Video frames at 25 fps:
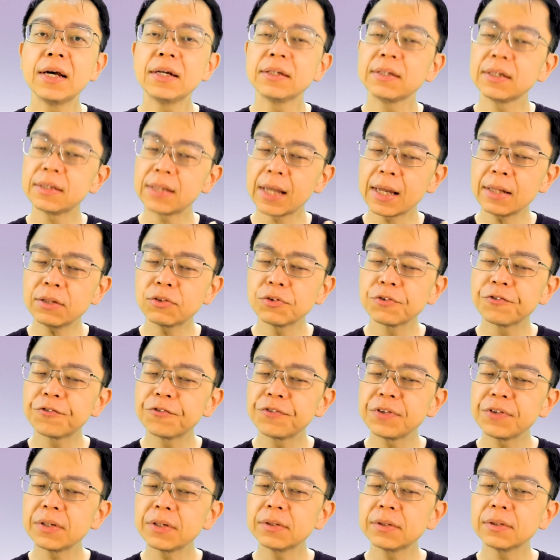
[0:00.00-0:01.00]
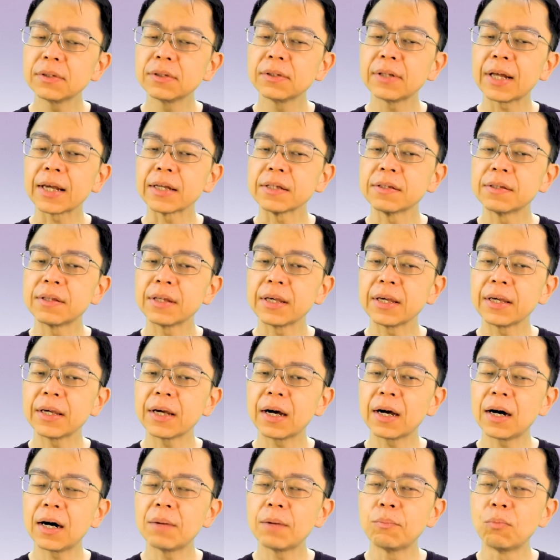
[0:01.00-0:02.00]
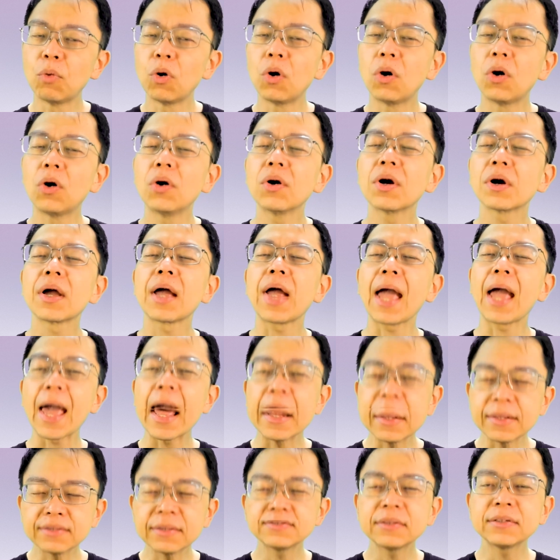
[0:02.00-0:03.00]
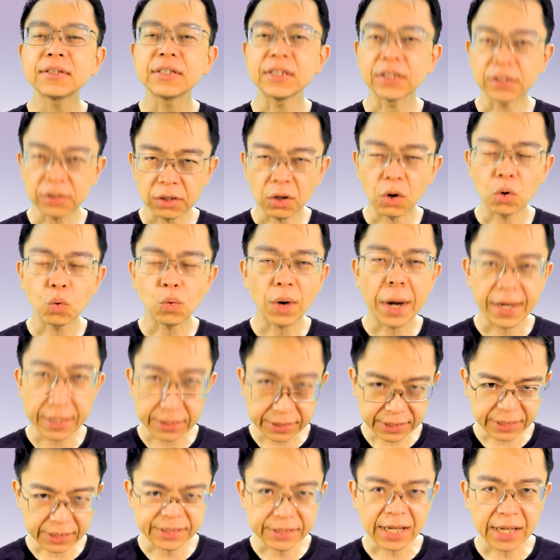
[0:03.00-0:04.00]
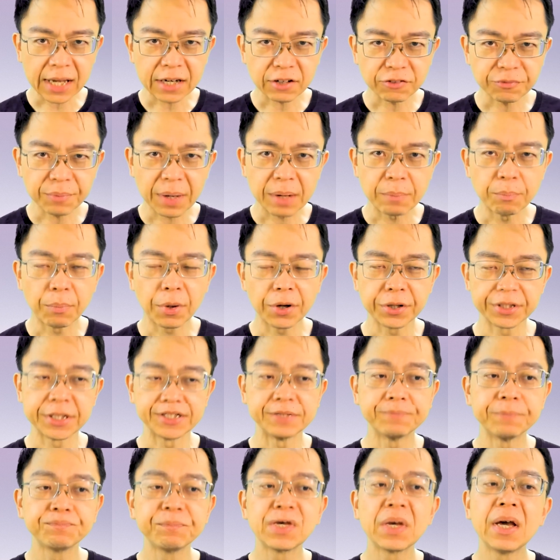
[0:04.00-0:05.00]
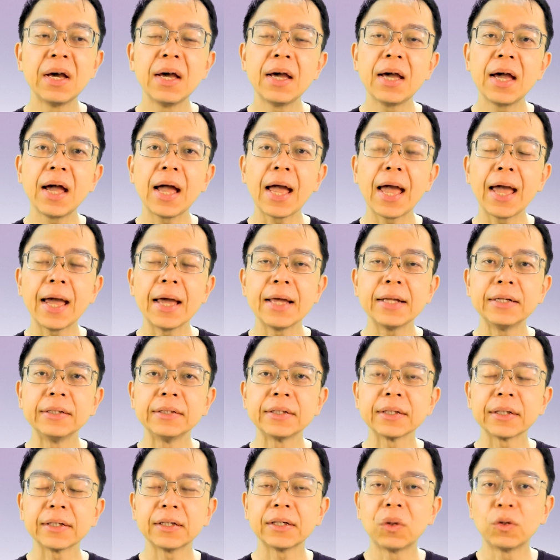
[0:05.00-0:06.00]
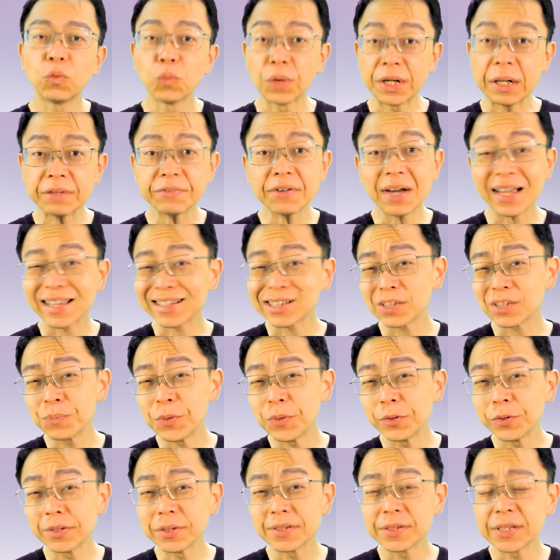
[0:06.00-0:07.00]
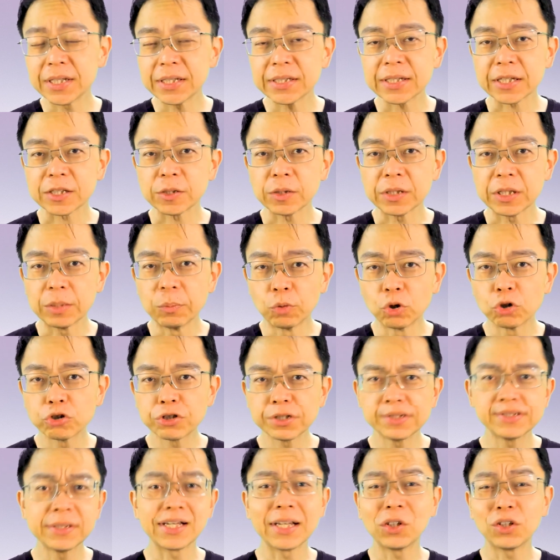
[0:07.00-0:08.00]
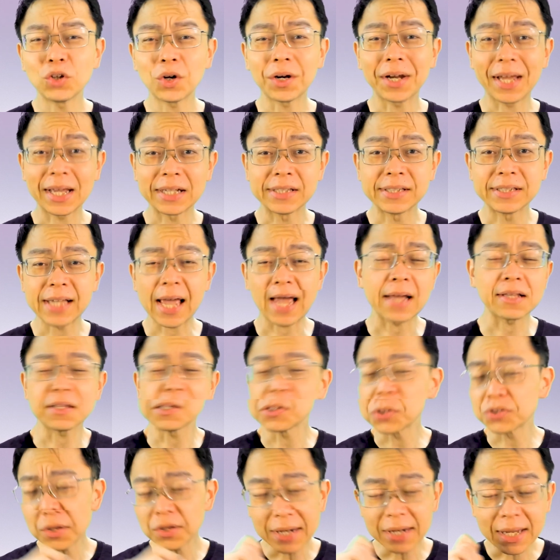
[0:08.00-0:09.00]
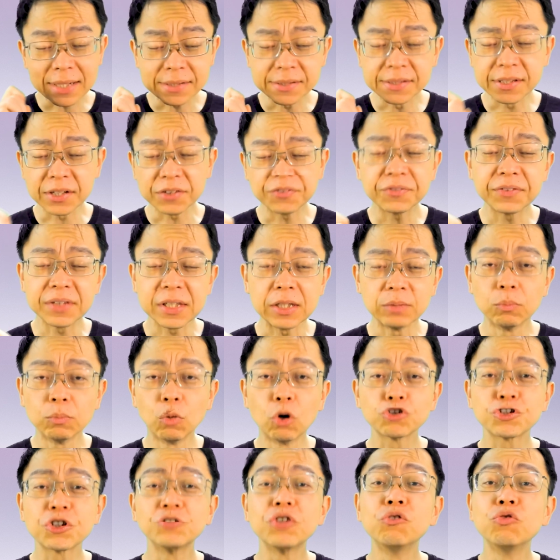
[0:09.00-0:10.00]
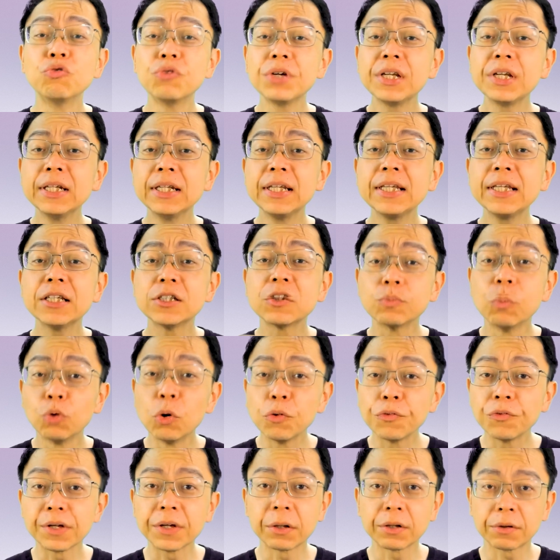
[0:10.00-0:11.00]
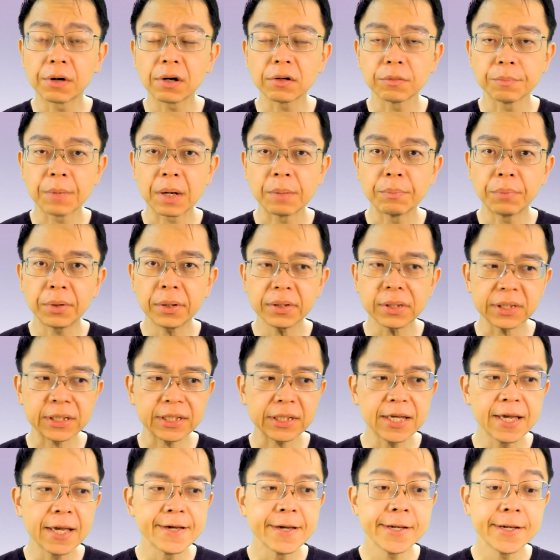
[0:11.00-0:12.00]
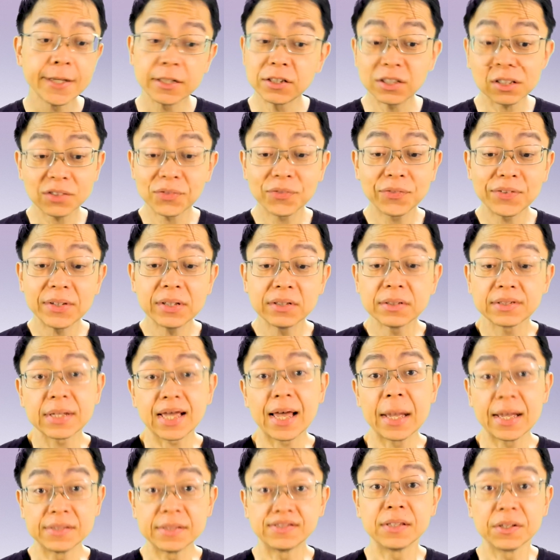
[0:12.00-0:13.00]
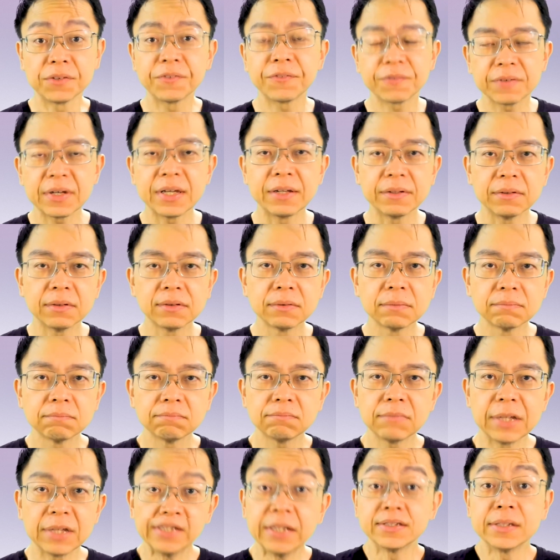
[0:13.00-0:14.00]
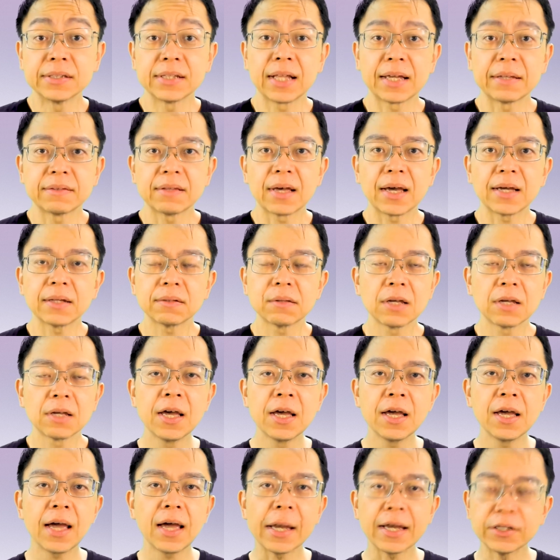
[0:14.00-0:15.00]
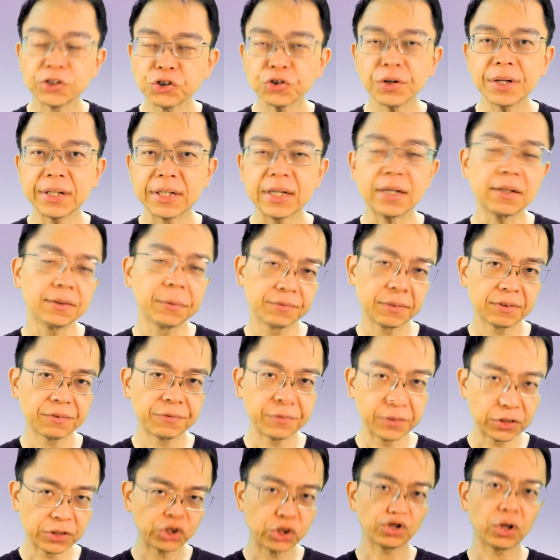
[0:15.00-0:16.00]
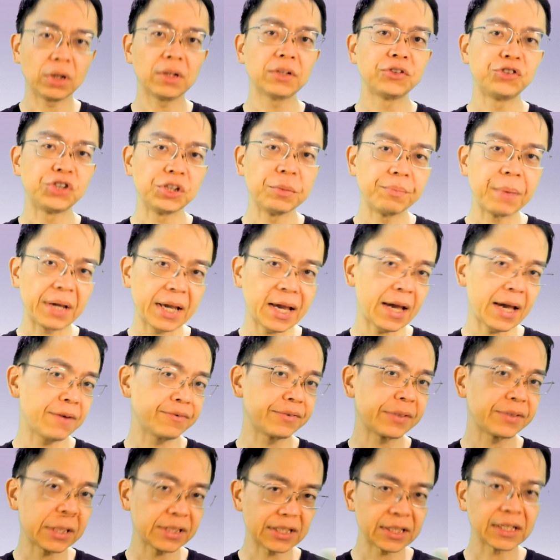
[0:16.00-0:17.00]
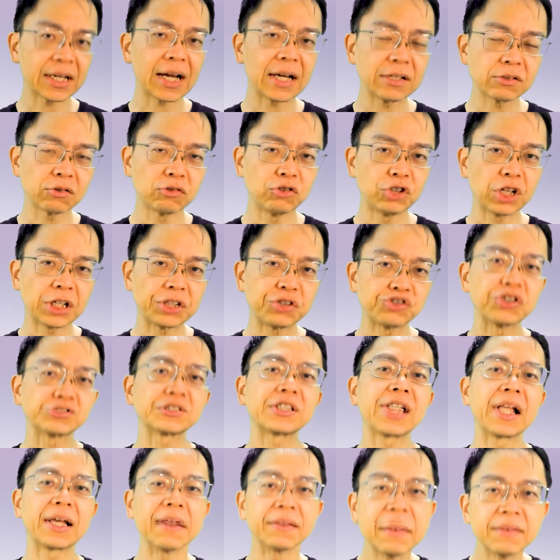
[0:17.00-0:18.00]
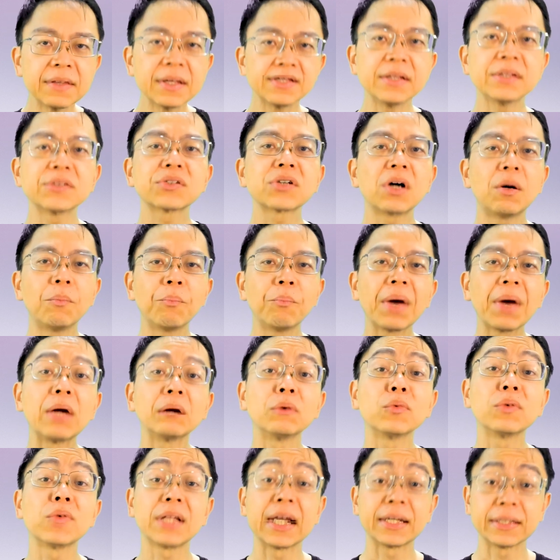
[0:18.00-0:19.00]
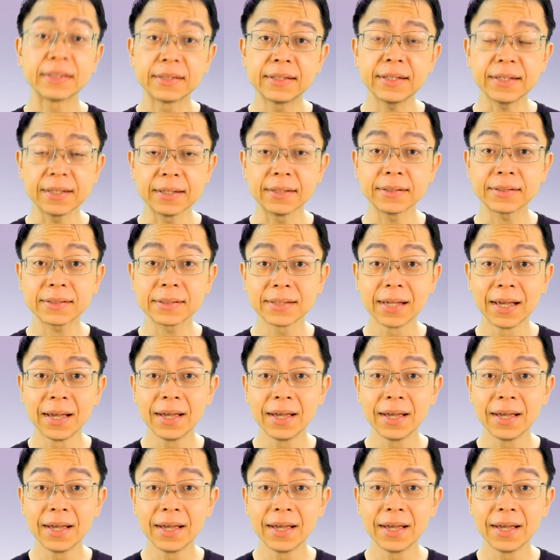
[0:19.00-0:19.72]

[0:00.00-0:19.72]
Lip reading: they tend to feel like they are more anti-clockwise inside of my body. And whenever I experience these emotions, they're not exact. It's not as if the emotion really is moving around in my body. It just feels as if it is like that. And sure enough, the physiology may have certain kinds of gestures like this compared with like this,